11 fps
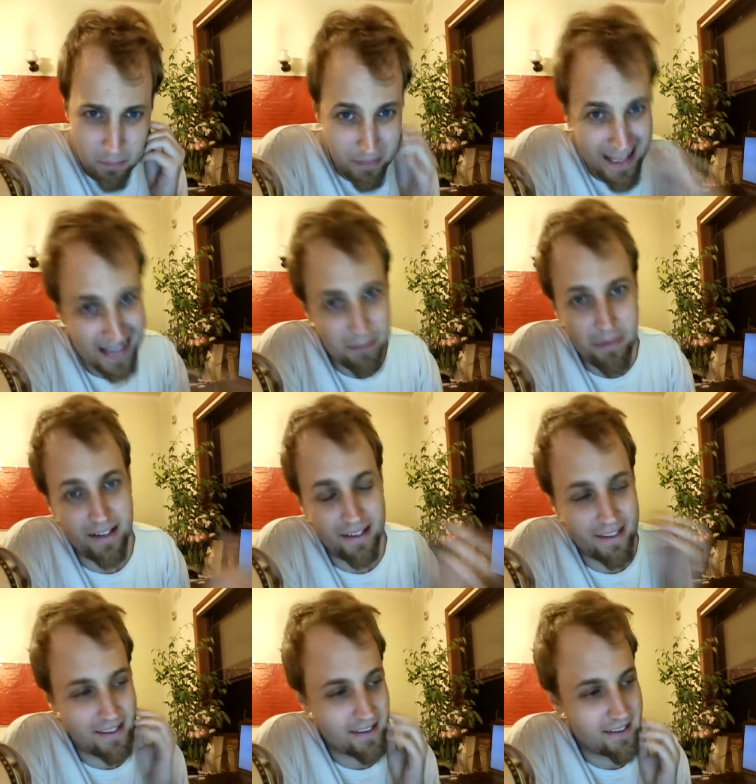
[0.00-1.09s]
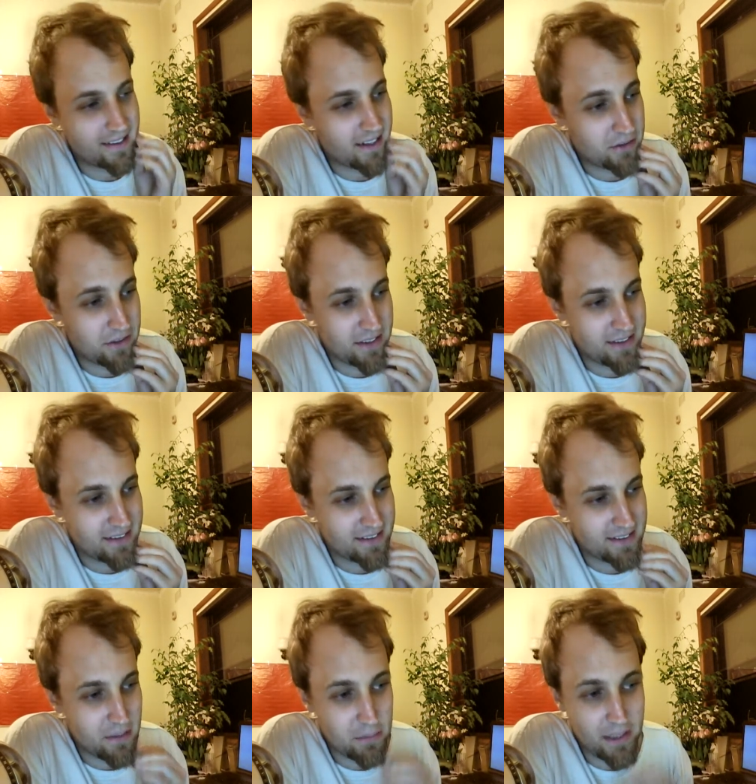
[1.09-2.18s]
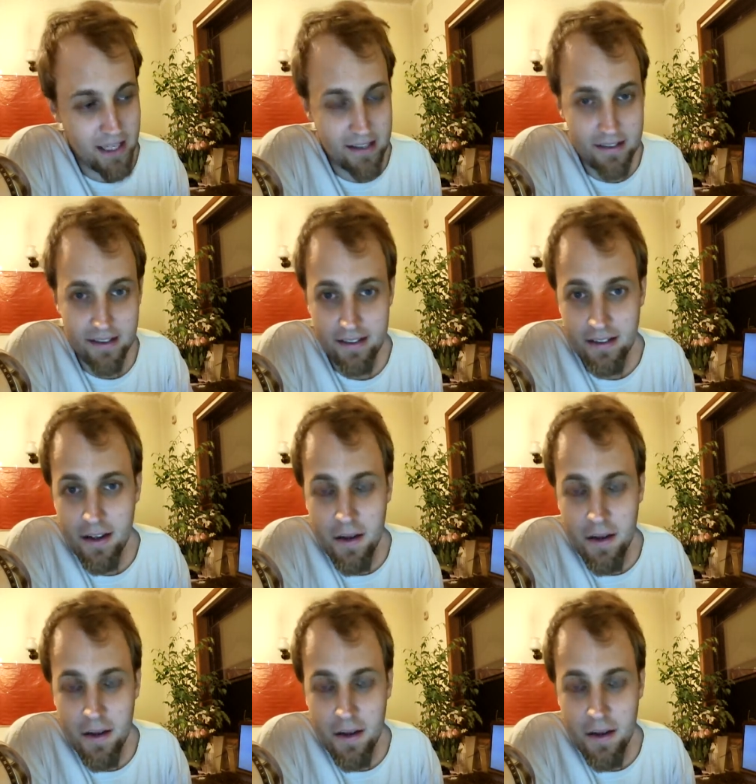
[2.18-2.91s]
blackmailing countries in some cases.